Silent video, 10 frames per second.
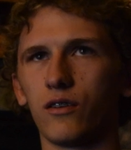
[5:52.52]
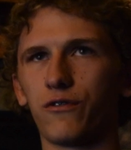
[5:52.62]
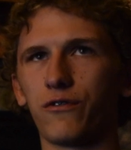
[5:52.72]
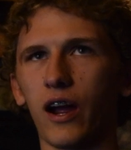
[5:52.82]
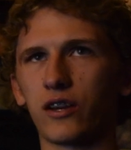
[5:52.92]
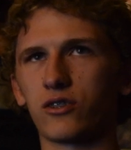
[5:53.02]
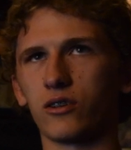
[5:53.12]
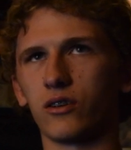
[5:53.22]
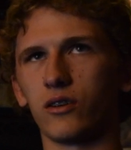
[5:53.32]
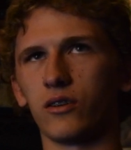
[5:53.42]

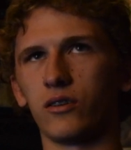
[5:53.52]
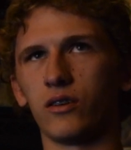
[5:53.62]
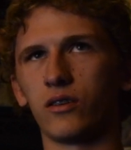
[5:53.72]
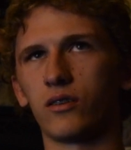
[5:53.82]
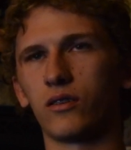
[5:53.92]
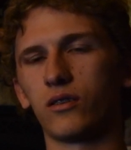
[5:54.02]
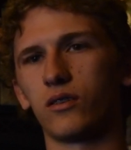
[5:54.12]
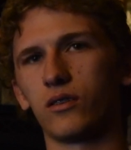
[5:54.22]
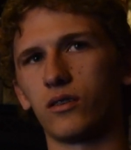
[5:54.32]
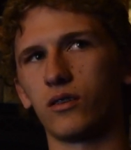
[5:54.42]
fractured
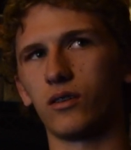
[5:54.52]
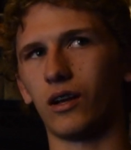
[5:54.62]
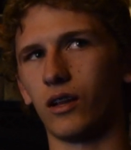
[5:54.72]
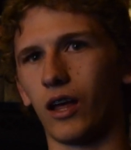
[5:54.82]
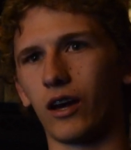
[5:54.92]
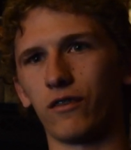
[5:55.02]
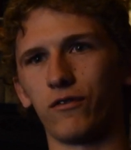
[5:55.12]
a lot of